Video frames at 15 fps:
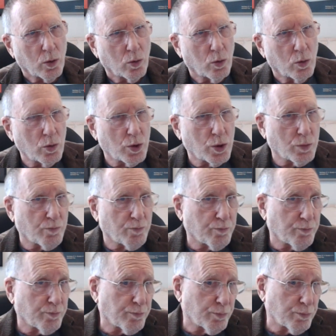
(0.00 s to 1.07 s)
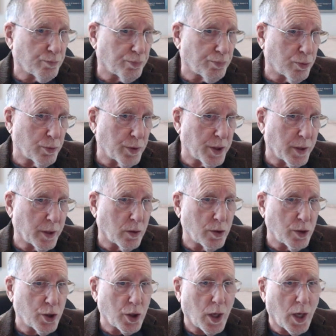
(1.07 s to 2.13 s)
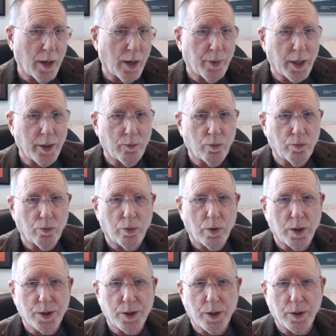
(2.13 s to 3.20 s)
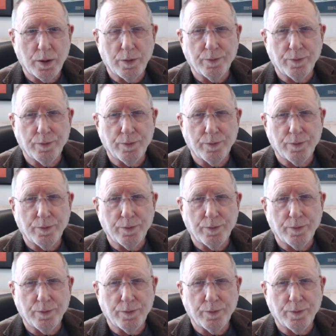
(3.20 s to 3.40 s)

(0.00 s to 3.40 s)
who did a good job. I wasn't